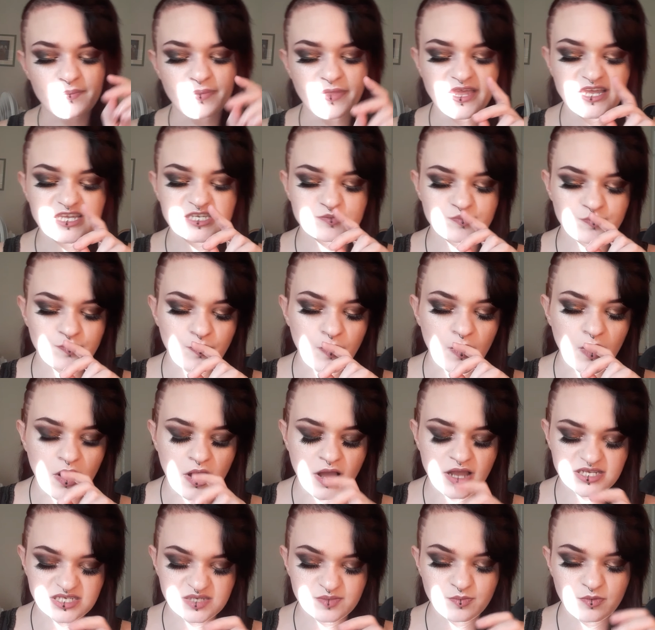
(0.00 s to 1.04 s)
It's
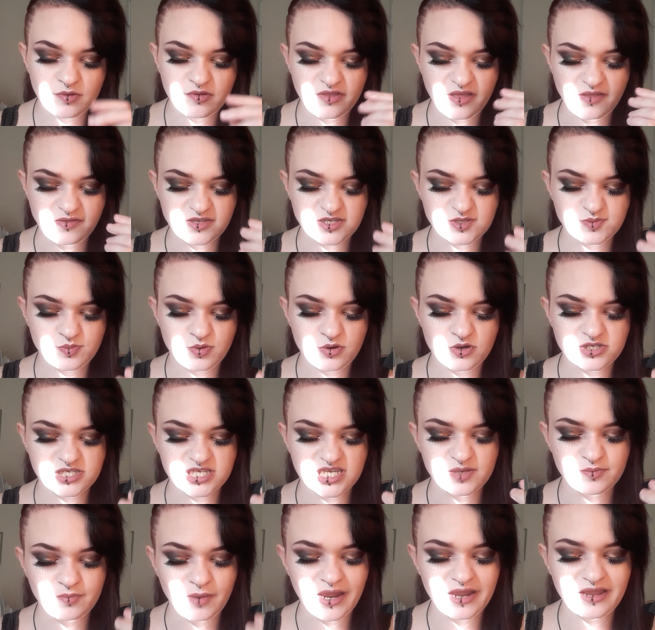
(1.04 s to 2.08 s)
possible that this
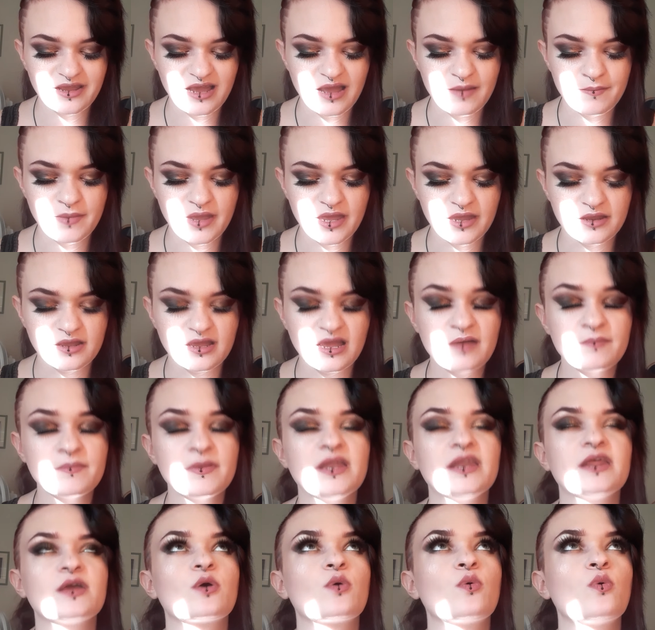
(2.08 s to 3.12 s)
person might come
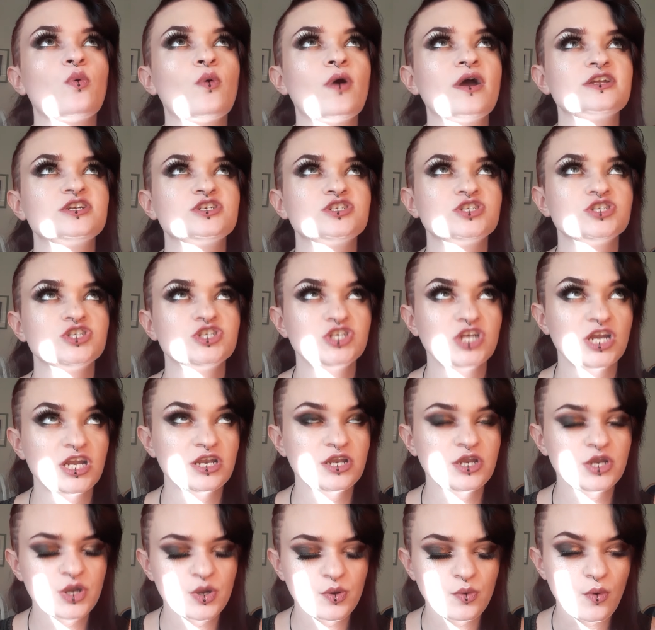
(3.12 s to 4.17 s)
in and
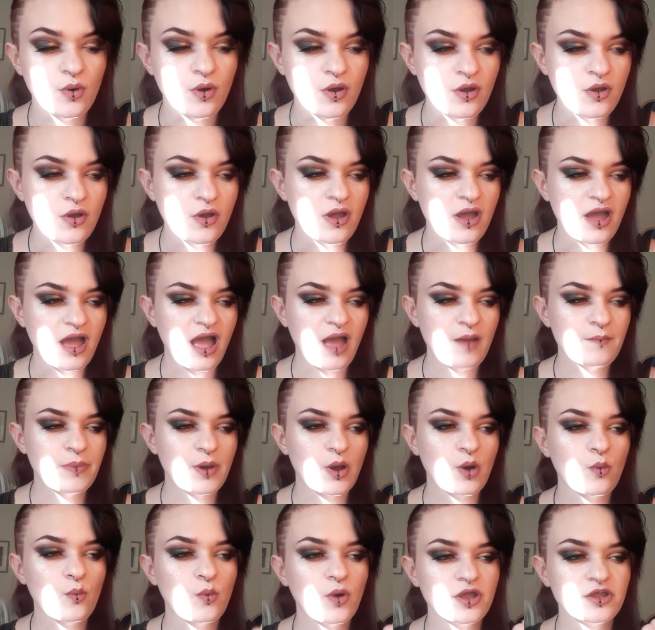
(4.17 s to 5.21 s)
question you
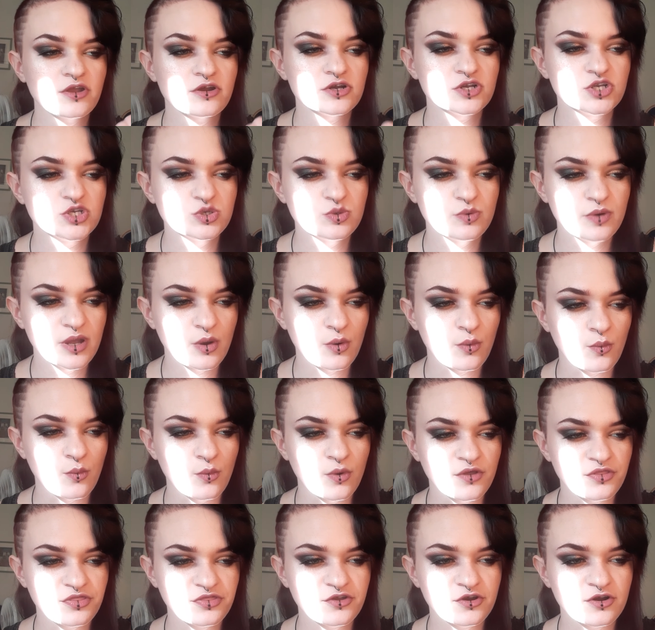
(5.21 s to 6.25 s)
about what you're doing
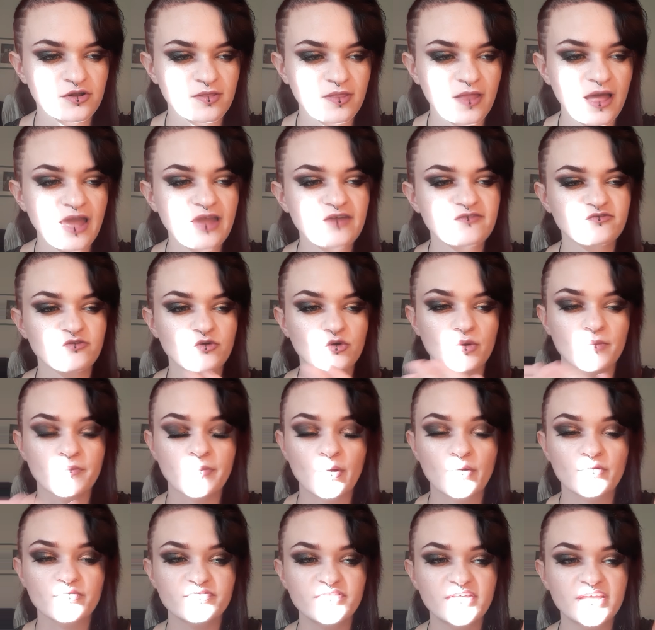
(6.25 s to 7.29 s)
with your life, or
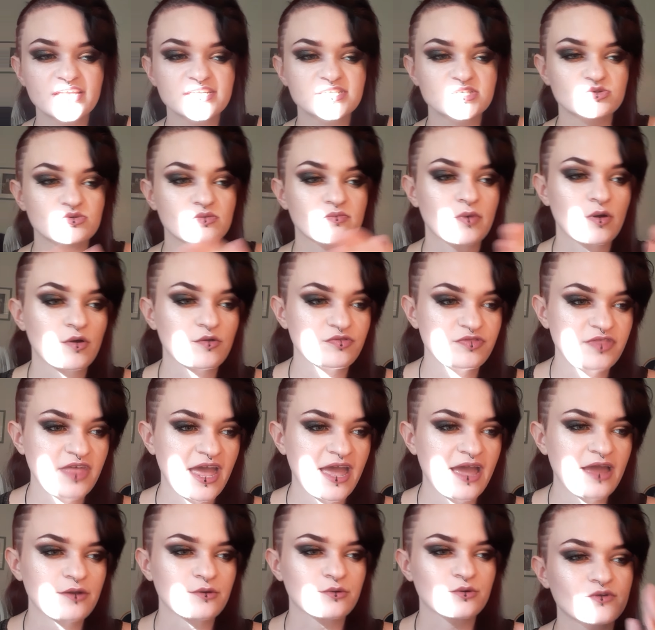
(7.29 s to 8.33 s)
about this, or about
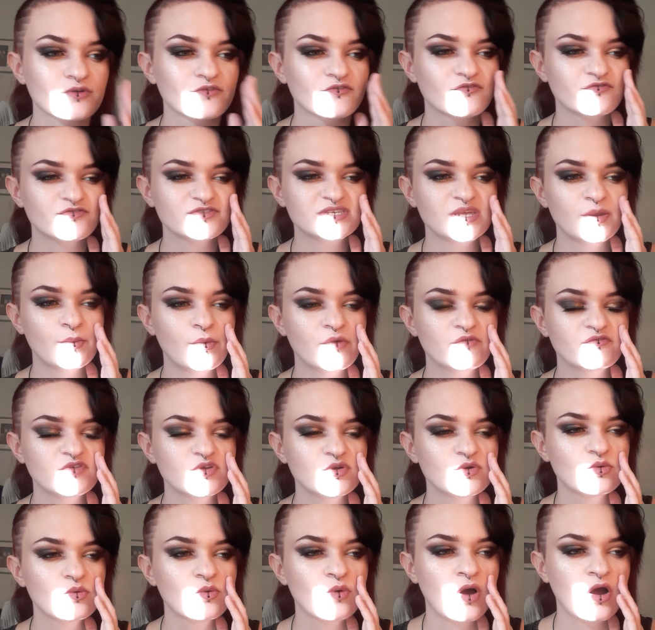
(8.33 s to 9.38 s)
that, if some of
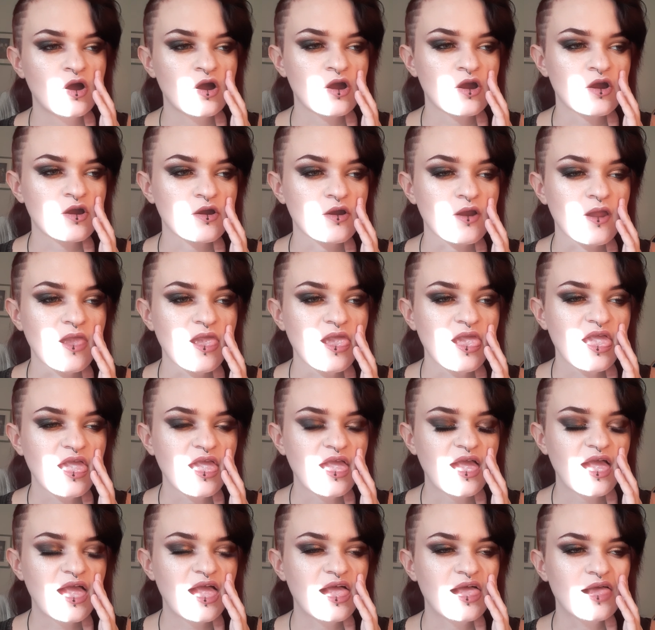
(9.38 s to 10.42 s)
you are
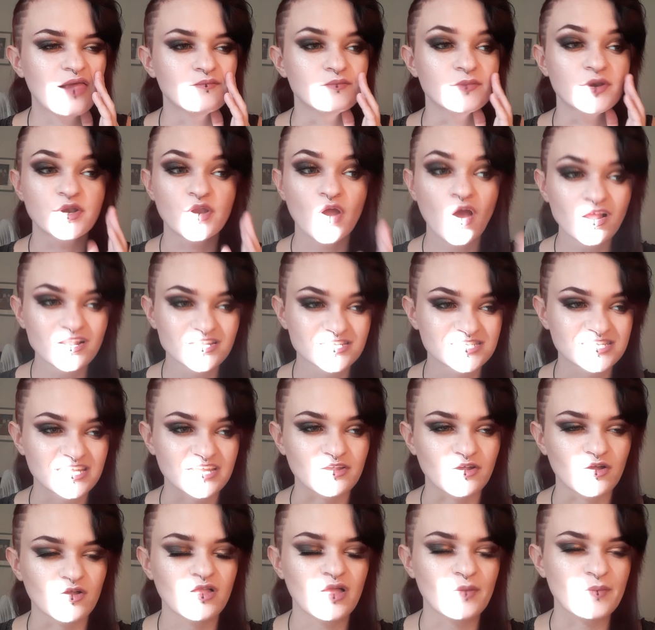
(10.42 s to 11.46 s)
not
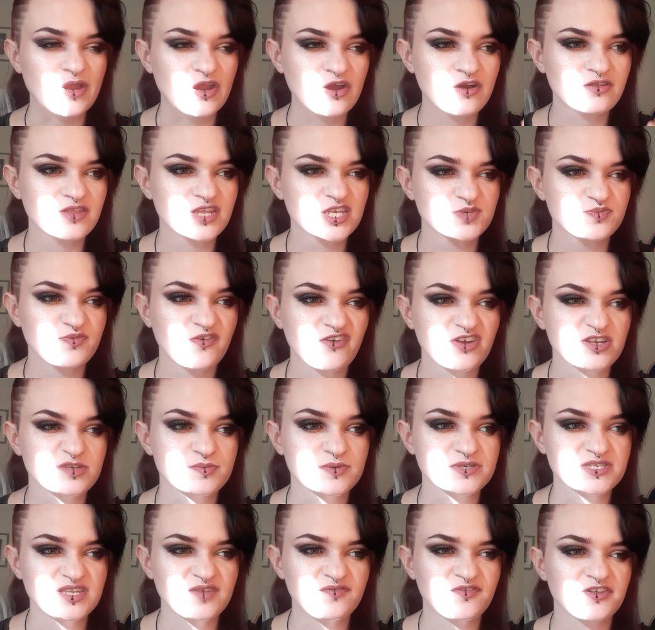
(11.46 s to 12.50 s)
single, I'm hearing this very
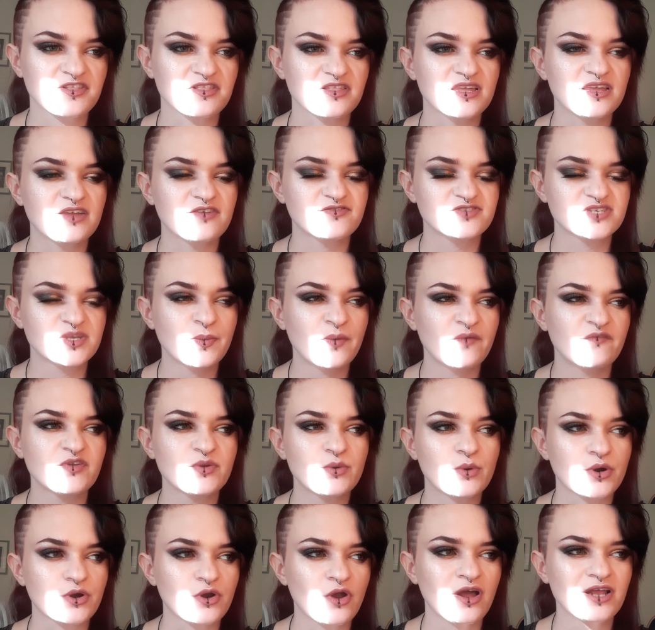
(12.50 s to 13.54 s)
specifically, if some of
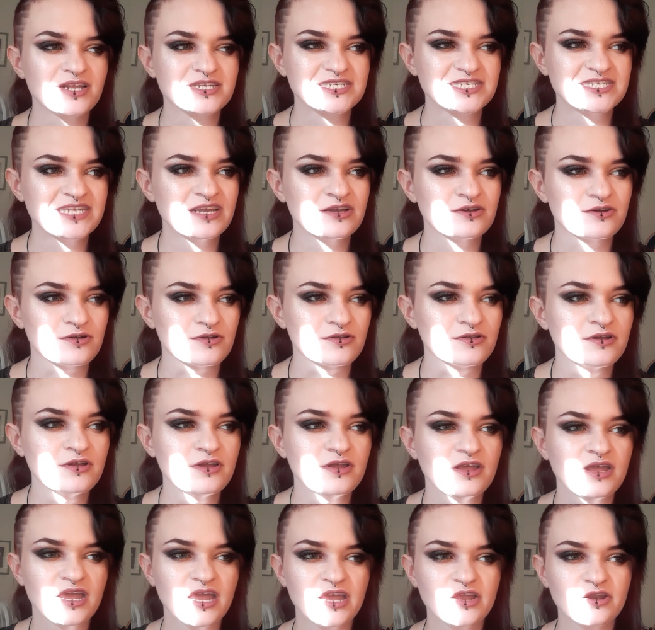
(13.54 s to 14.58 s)
you are not single
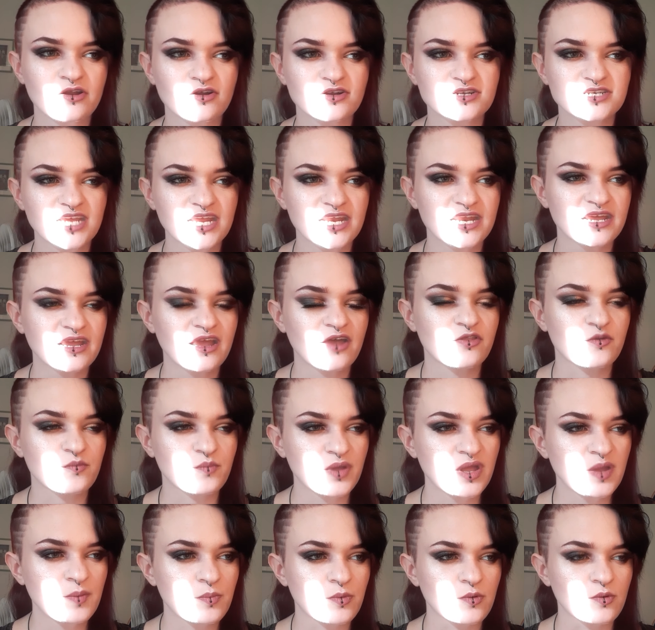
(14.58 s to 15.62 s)
and are dating other
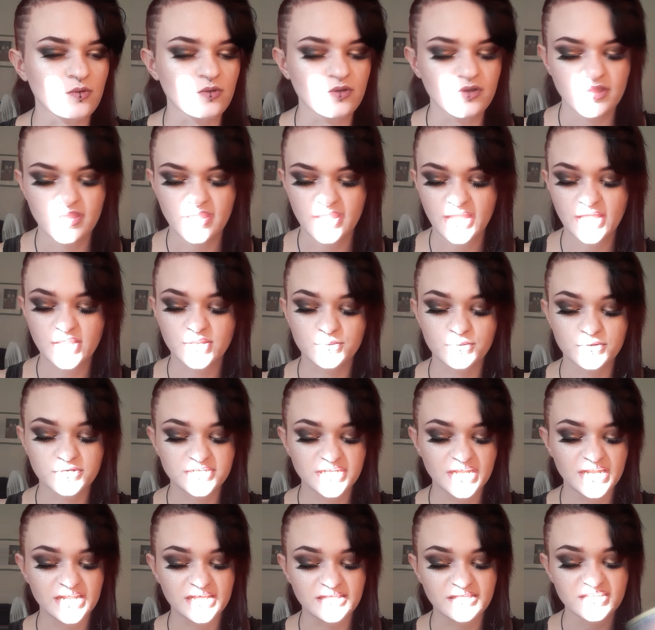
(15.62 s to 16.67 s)
people, and you are
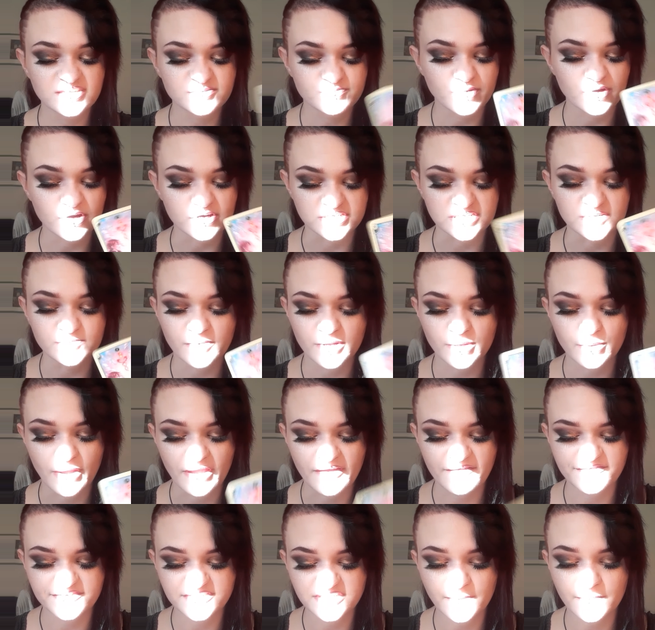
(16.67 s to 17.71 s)
dating this person, but you
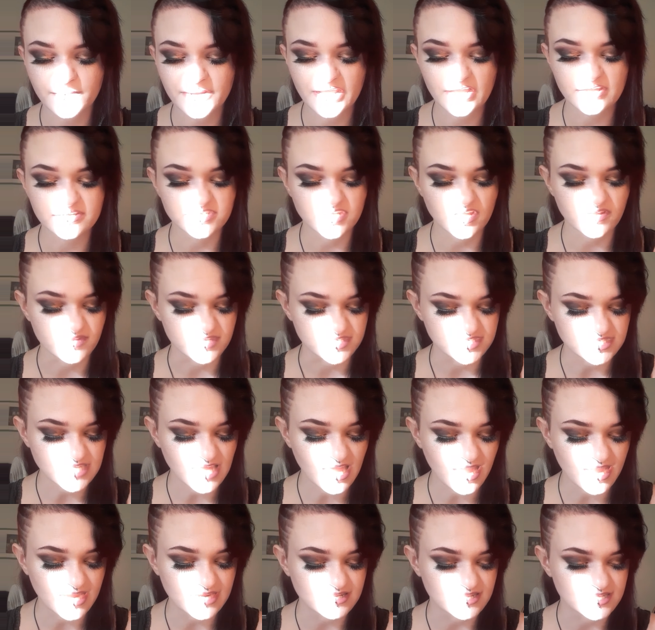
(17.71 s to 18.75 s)
have somebody else on the
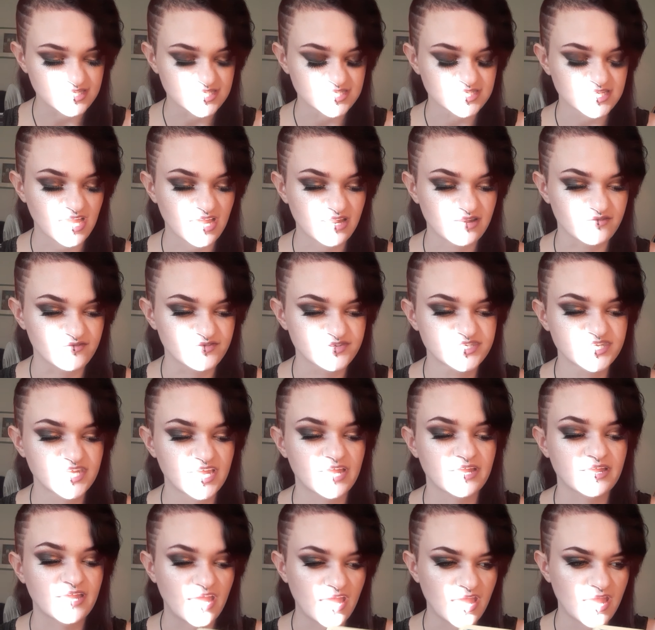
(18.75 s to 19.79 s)
side, this is kind of
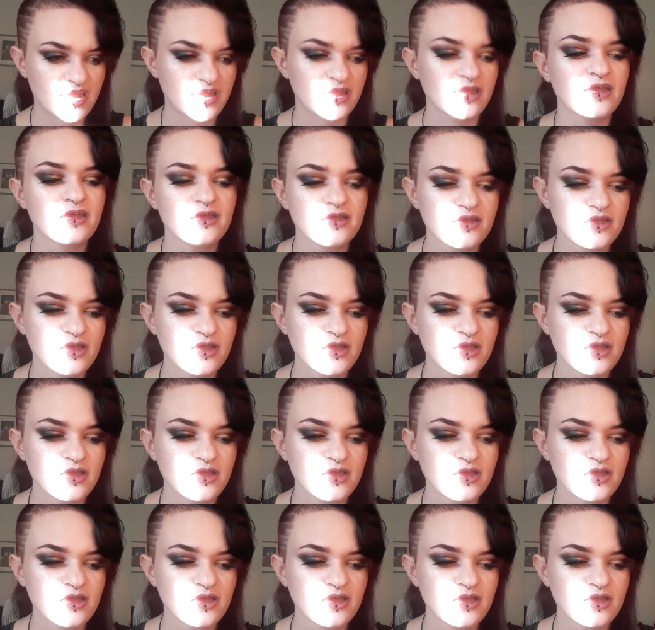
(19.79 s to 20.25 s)
saying, hey,